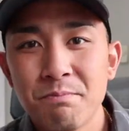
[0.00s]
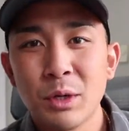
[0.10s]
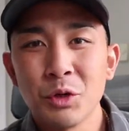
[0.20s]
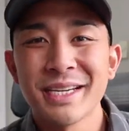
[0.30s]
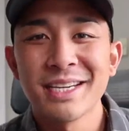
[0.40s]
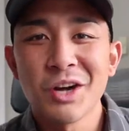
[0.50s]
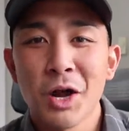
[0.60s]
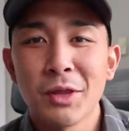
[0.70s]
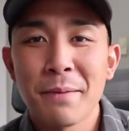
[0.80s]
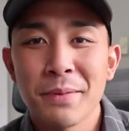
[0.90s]
Building an
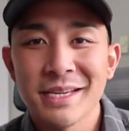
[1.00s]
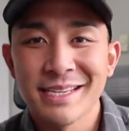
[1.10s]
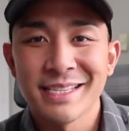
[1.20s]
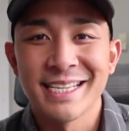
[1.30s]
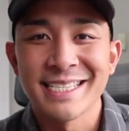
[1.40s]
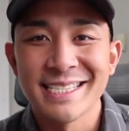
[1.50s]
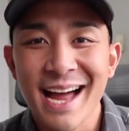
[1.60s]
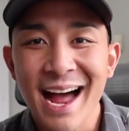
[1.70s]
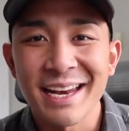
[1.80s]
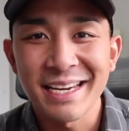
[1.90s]
online business does
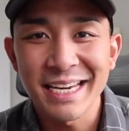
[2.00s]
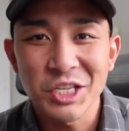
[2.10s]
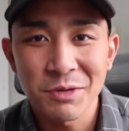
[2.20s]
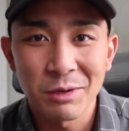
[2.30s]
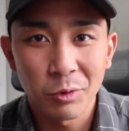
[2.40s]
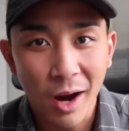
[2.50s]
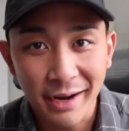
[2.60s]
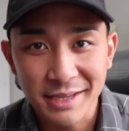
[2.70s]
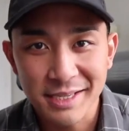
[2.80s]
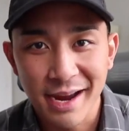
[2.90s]
not need to be
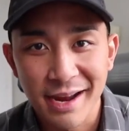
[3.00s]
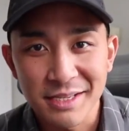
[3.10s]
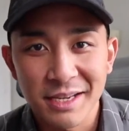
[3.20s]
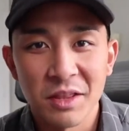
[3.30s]
rocket science.